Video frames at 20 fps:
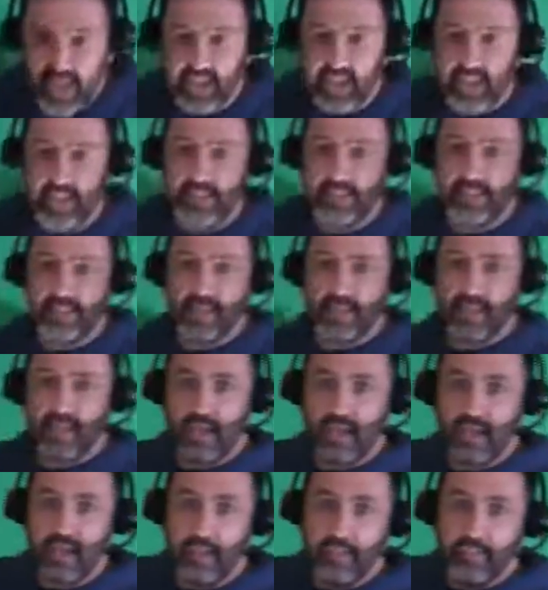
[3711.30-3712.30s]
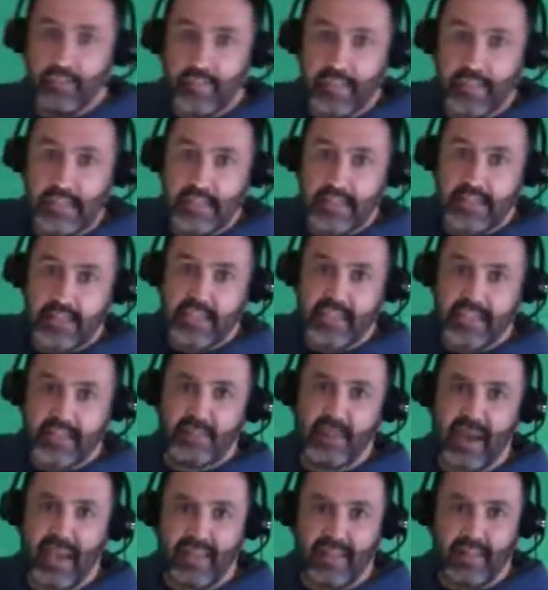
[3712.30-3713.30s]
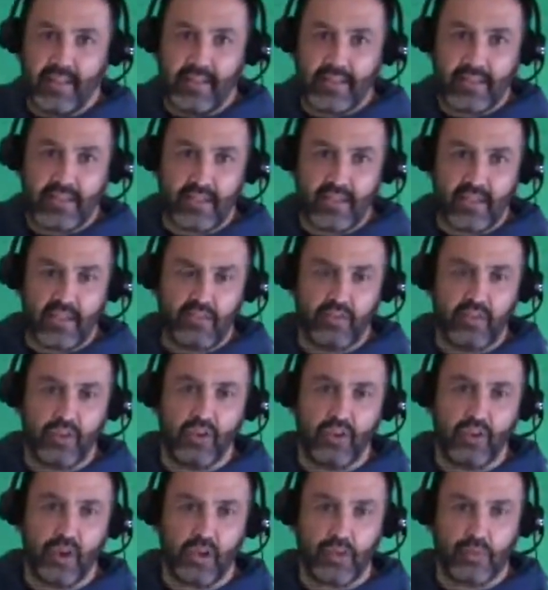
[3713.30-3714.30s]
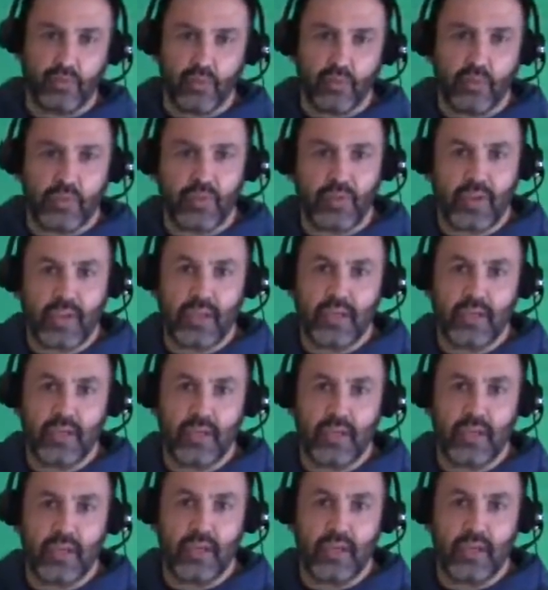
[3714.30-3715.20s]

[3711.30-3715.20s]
is just buy this if you're not moving